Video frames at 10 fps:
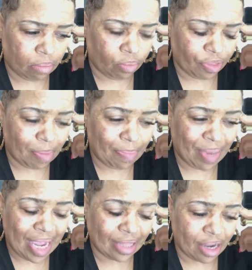With me
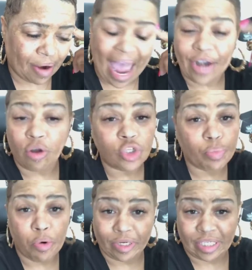being there, I had no
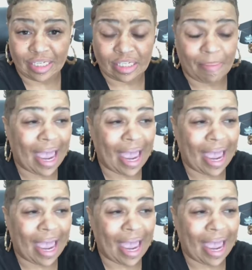support system.